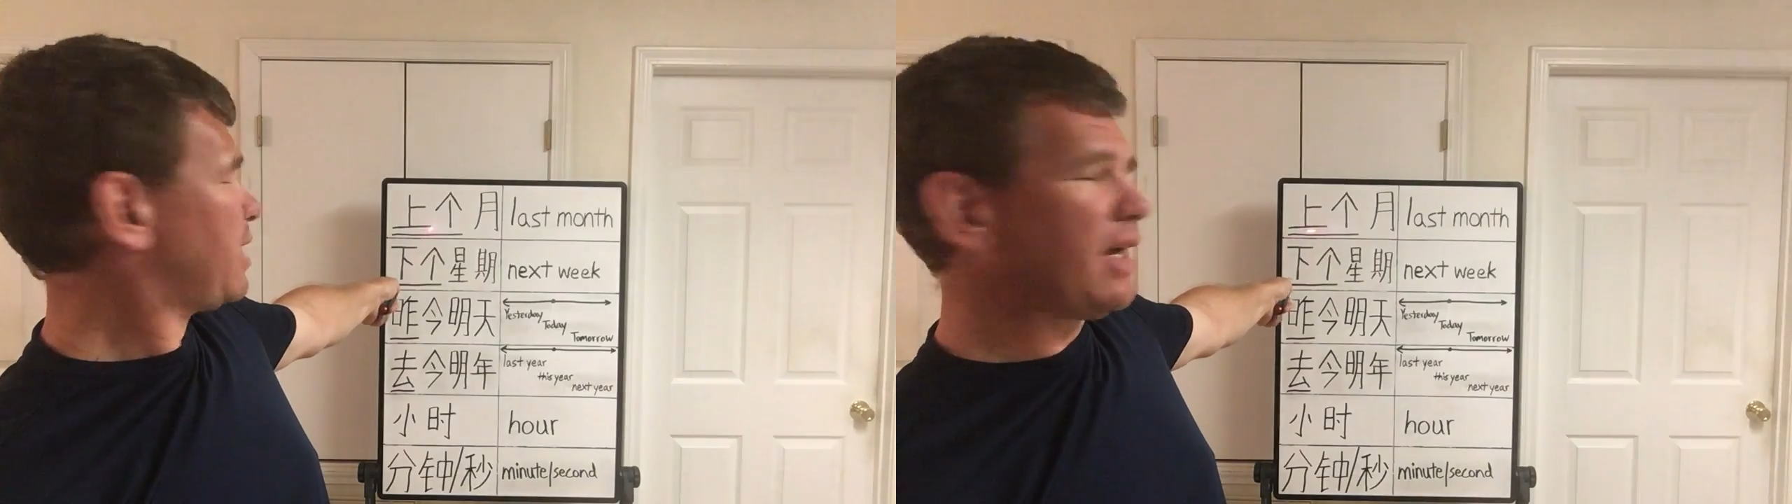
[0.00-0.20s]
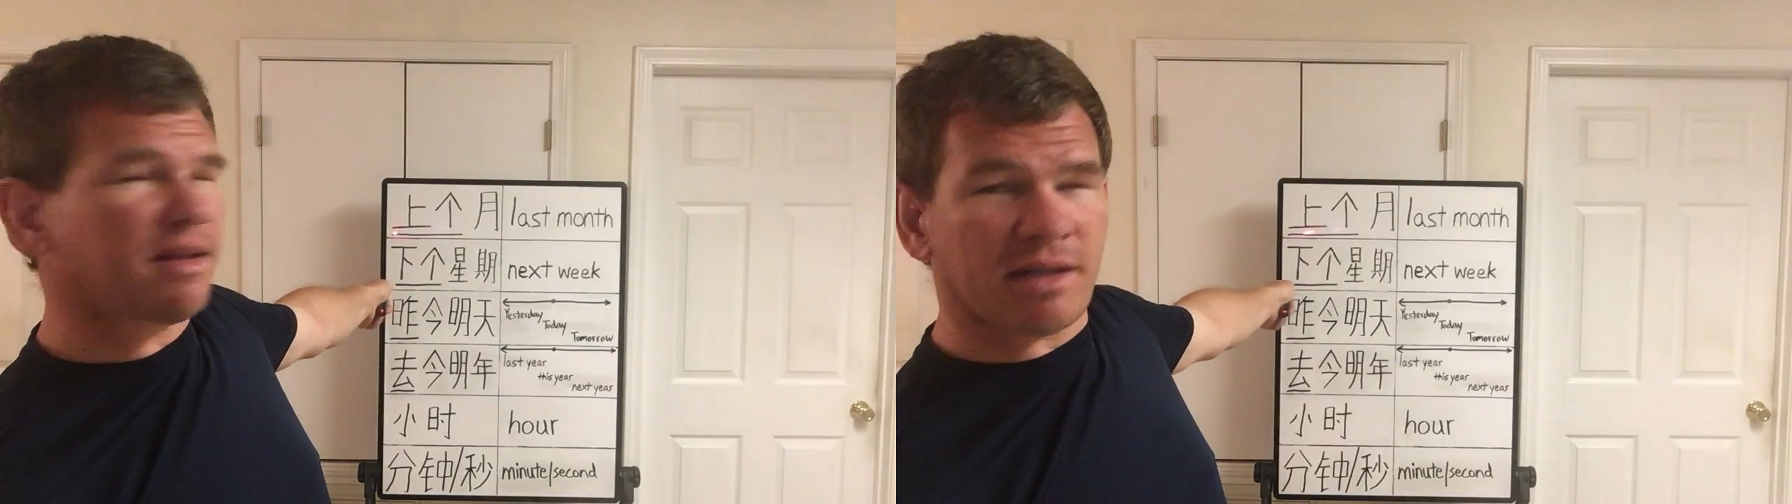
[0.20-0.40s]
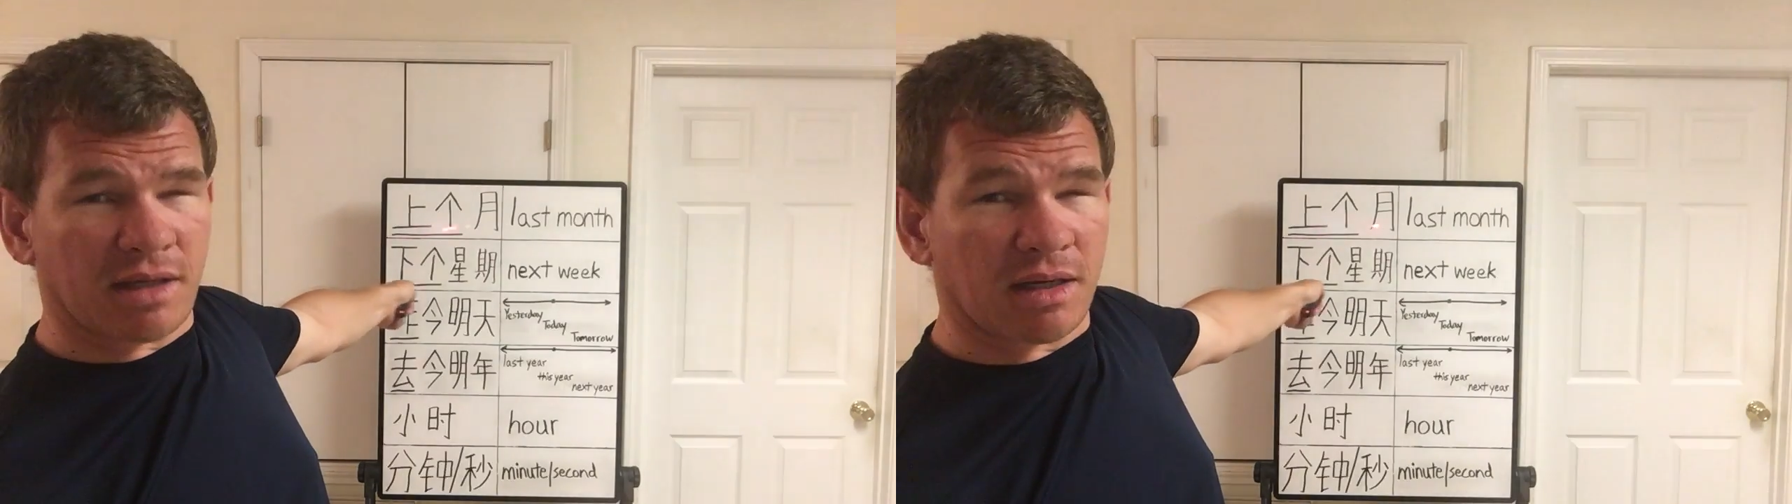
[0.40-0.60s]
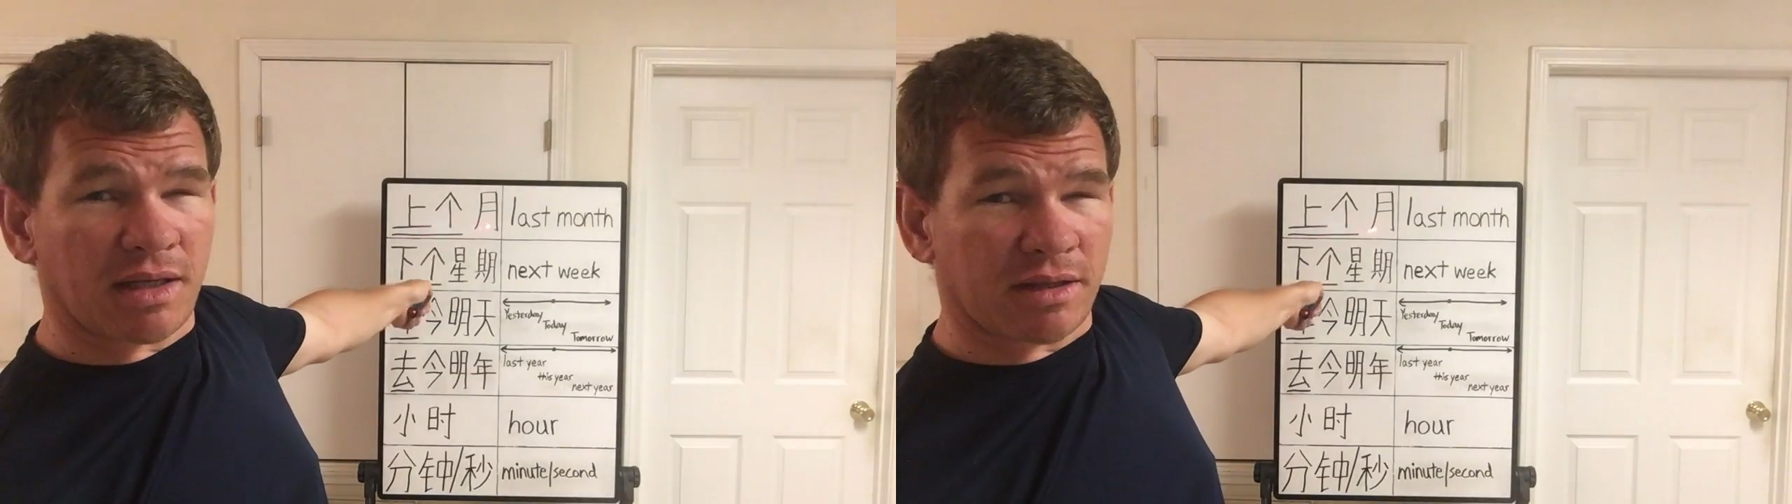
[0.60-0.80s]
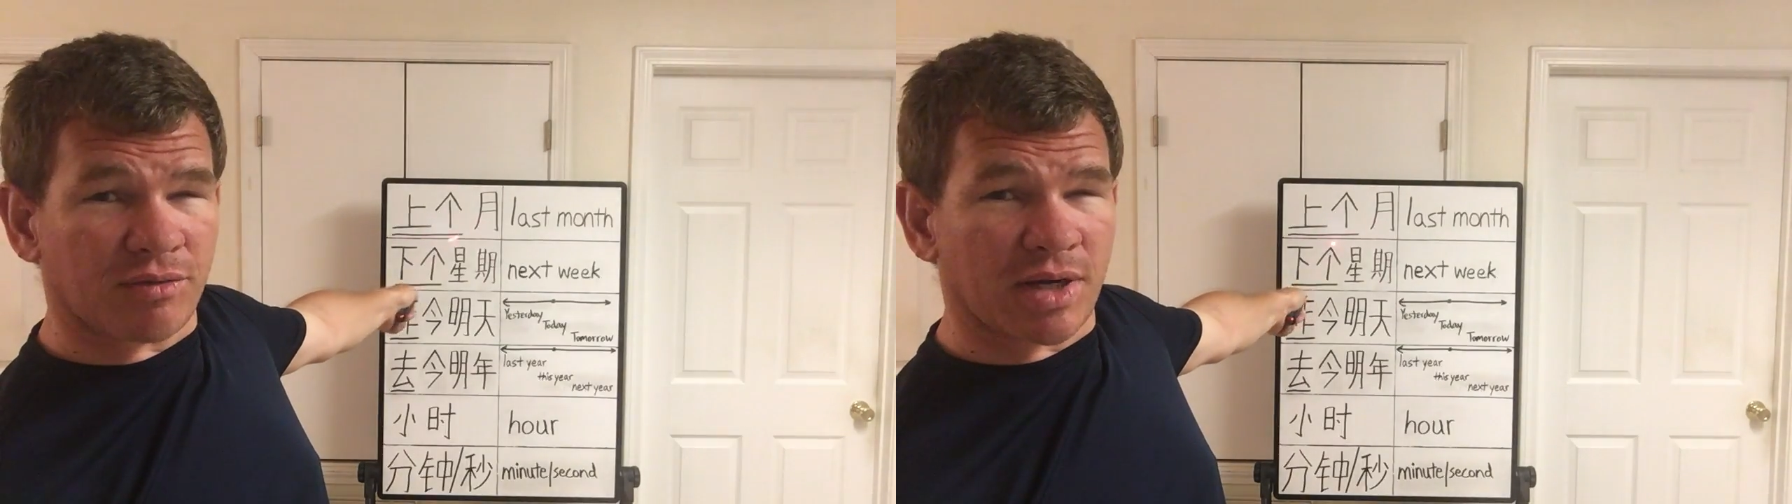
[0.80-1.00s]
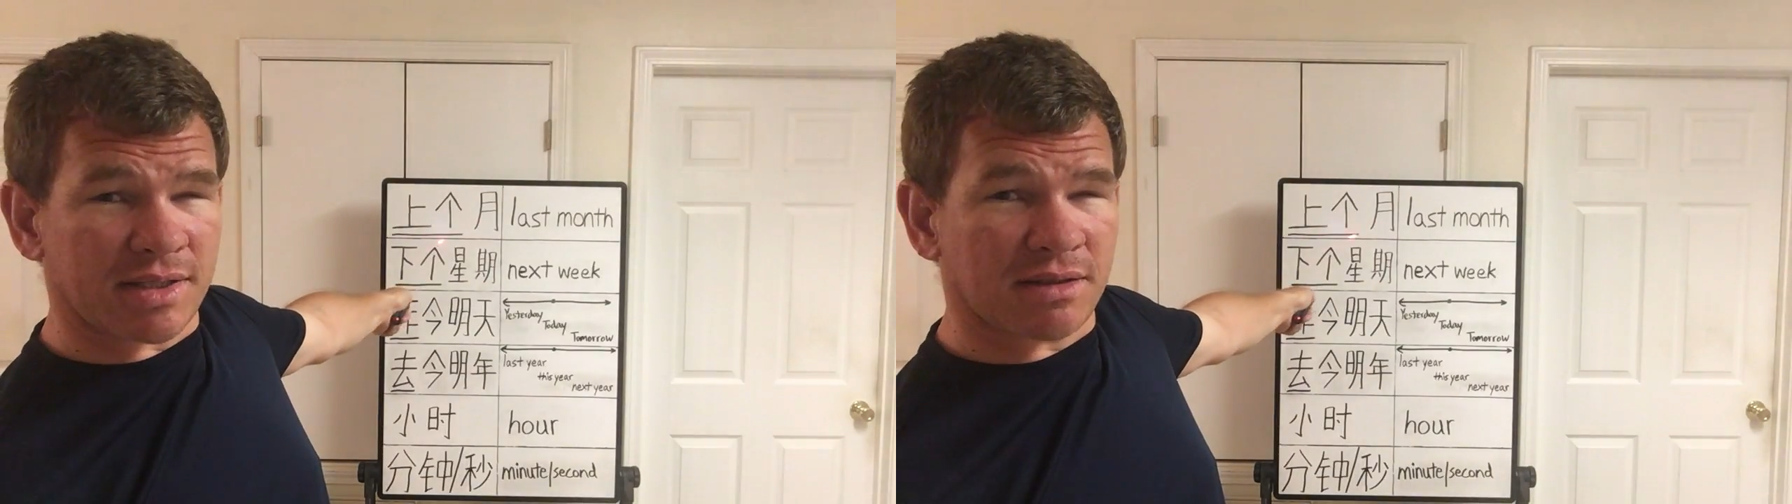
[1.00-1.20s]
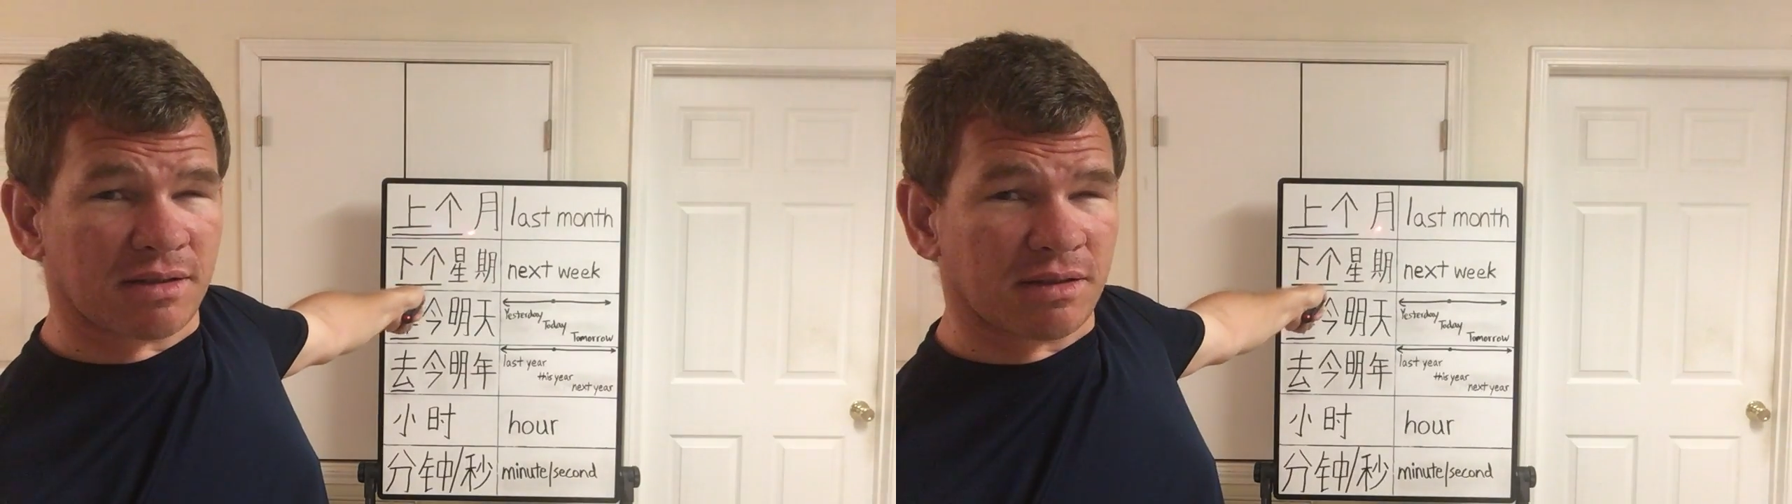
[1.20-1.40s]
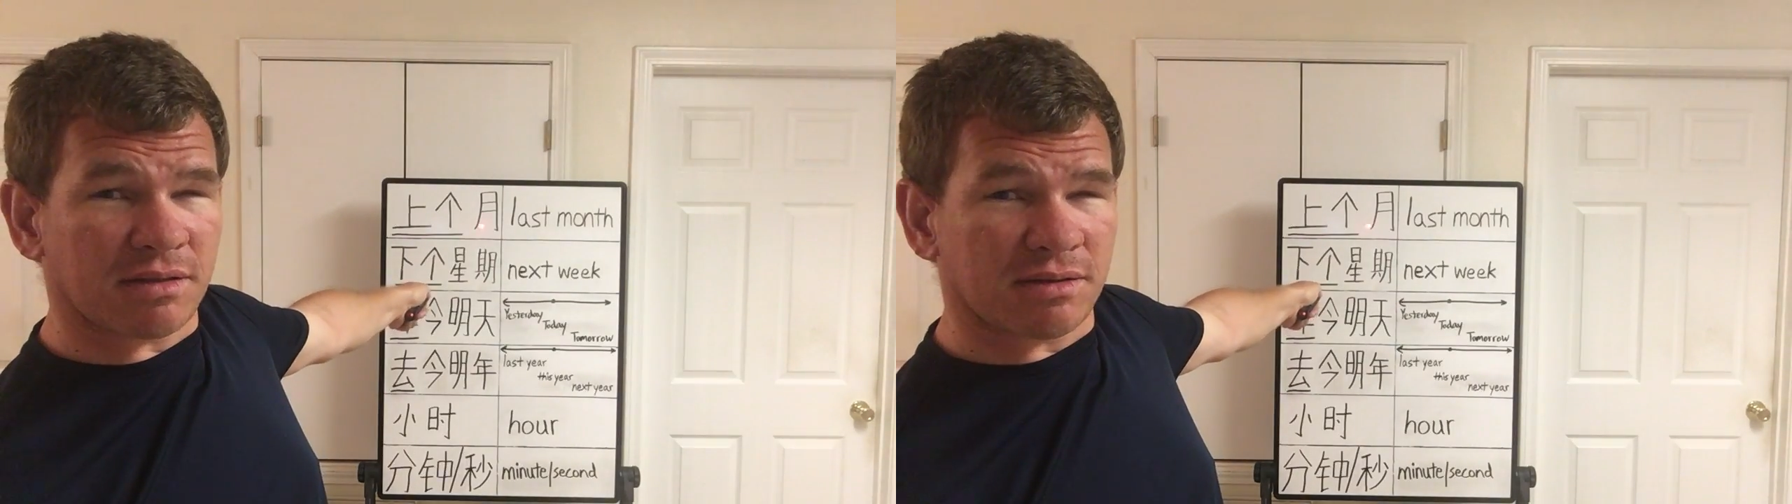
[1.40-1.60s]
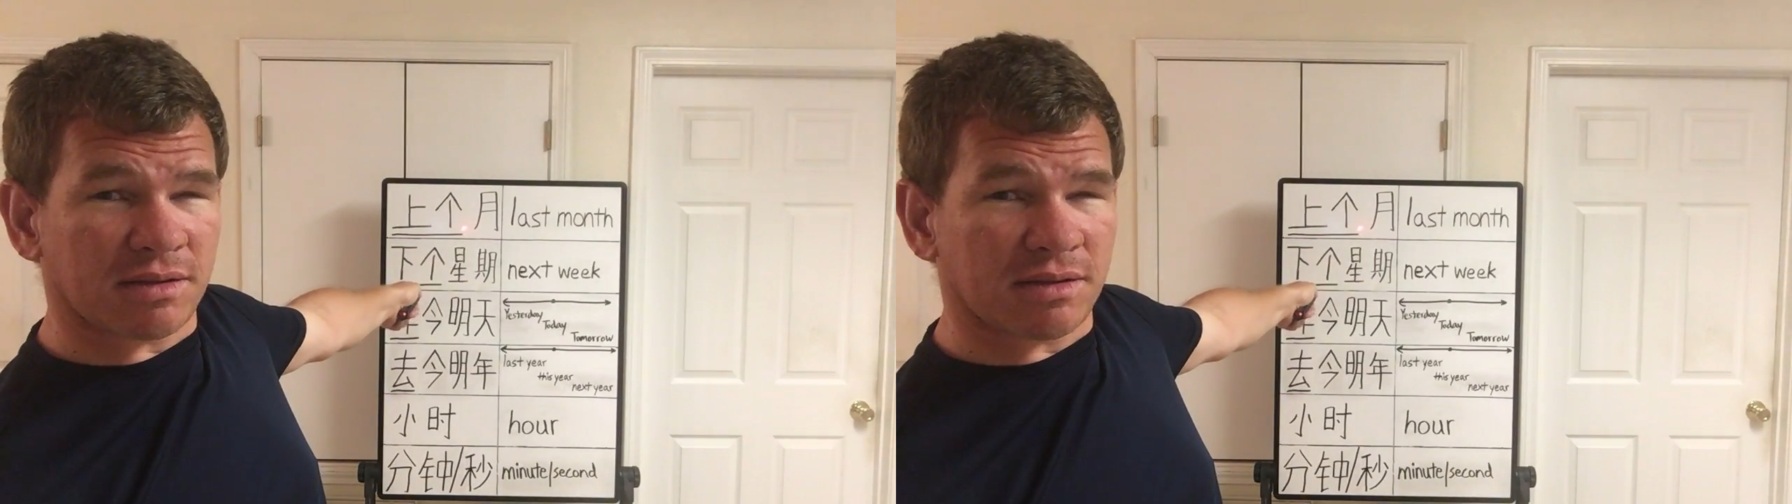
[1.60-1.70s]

and the, and the rest of the